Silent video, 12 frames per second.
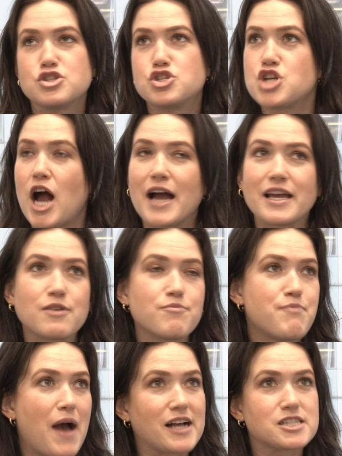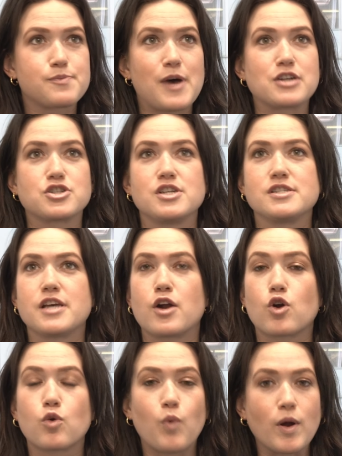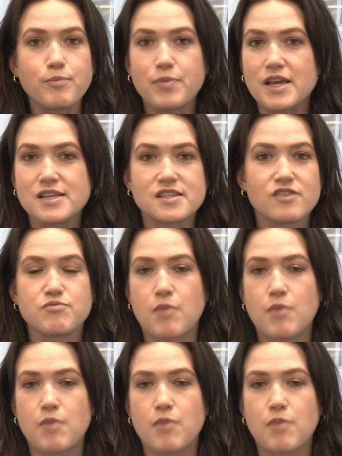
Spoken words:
giant backsplashes that are one piece of